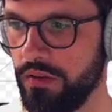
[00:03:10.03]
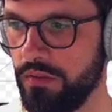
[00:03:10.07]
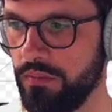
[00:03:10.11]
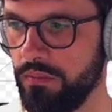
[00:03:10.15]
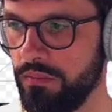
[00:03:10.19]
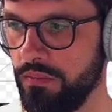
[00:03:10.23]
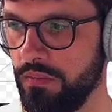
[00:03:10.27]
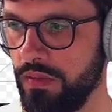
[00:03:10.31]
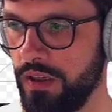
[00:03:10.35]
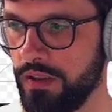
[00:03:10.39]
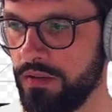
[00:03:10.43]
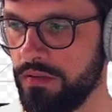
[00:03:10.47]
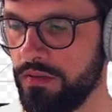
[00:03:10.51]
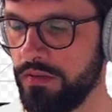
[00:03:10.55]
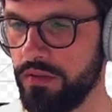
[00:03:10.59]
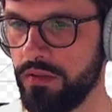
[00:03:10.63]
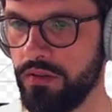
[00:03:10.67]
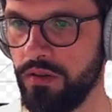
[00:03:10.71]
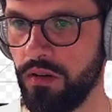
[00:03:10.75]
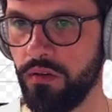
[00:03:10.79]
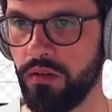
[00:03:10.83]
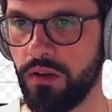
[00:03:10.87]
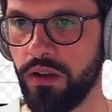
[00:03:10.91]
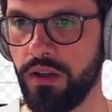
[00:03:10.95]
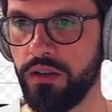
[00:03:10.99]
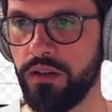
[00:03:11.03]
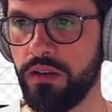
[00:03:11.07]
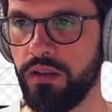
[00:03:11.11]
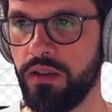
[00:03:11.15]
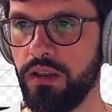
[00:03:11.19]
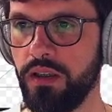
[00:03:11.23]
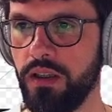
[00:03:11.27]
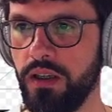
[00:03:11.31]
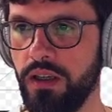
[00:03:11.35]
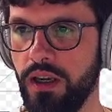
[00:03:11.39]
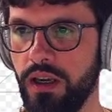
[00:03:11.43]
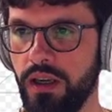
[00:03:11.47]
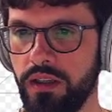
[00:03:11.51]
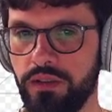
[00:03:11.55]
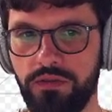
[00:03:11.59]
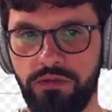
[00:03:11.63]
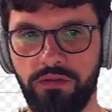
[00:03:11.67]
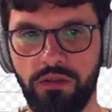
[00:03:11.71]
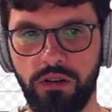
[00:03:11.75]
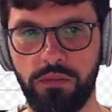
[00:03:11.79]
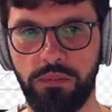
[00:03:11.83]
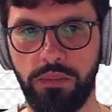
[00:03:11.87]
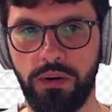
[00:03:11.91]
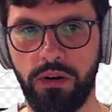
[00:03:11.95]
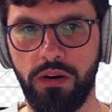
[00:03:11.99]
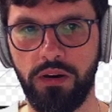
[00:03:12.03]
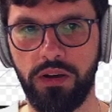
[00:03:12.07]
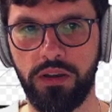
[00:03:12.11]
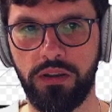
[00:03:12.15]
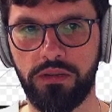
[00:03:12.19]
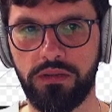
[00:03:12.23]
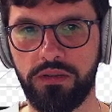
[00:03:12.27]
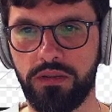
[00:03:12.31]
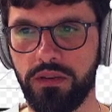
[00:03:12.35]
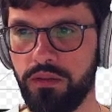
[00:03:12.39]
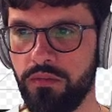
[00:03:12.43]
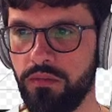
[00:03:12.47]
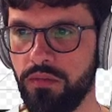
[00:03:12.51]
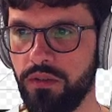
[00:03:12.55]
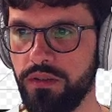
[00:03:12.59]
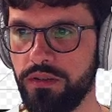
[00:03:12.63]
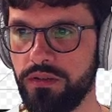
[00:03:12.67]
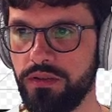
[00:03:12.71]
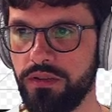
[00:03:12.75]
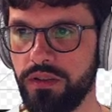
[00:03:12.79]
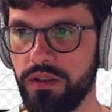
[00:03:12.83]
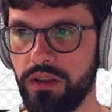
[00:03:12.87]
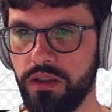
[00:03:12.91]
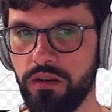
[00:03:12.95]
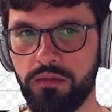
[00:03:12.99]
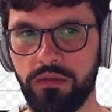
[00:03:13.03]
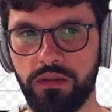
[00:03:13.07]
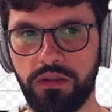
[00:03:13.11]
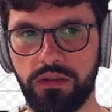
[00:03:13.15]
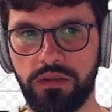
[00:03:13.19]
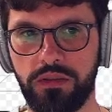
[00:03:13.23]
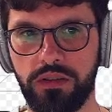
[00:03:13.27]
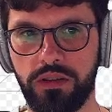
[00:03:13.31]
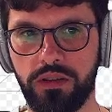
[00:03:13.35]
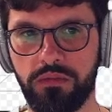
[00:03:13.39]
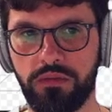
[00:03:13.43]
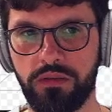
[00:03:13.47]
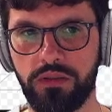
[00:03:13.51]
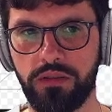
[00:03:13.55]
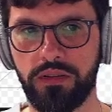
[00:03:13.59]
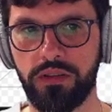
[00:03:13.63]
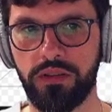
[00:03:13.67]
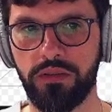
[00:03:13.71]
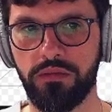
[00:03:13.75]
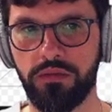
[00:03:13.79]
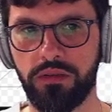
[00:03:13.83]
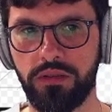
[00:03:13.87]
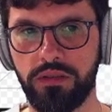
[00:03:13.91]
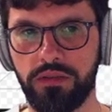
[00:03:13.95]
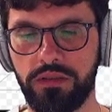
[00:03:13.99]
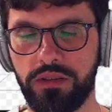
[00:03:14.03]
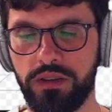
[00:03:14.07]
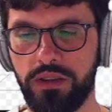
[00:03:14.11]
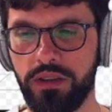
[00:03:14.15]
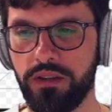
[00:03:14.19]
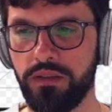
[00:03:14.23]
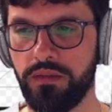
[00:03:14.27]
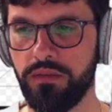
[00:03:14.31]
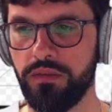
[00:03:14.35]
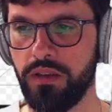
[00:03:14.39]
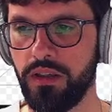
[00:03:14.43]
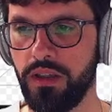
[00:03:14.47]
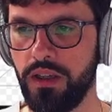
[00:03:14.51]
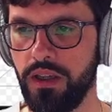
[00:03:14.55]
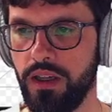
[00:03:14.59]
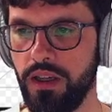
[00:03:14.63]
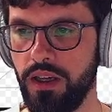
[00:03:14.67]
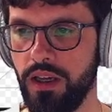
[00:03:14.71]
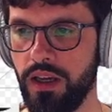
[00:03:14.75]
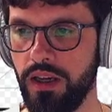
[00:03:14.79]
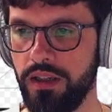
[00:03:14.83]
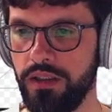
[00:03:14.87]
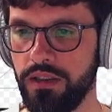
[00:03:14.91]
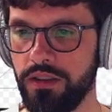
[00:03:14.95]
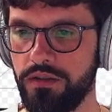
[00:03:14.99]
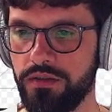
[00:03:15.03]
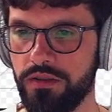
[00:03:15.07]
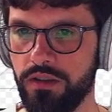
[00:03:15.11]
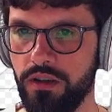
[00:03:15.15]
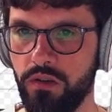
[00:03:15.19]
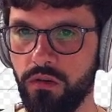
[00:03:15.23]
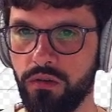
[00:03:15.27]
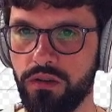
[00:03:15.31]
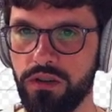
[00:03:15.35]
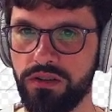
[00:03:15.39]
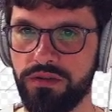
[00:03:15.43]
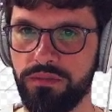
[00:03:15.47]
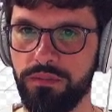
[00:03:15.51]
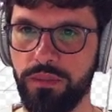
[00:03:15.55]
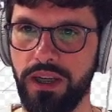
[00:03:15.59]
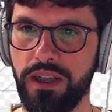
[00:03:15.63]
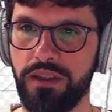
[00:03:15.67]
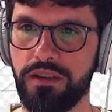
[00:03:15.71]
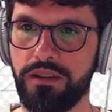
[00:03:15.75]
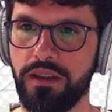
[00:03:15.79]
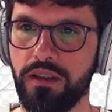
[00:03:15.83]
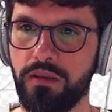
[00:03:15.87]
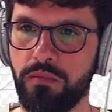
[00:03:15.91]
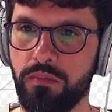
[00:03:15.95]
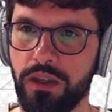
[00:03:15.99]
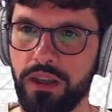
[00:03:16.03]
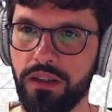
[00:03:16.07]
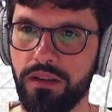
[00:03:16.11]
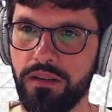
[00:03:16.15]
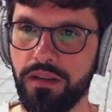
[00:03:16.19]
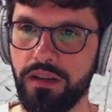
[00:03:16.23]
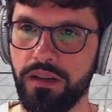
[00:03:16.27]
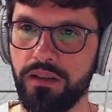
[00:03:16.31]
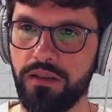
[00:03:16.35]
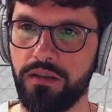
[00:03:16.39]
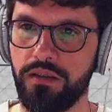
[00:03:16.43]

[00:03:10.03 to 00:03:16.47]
makes the donut has 4 points. I want to see it, want to see it, want to see it, want to see it. And it's in local space. That means that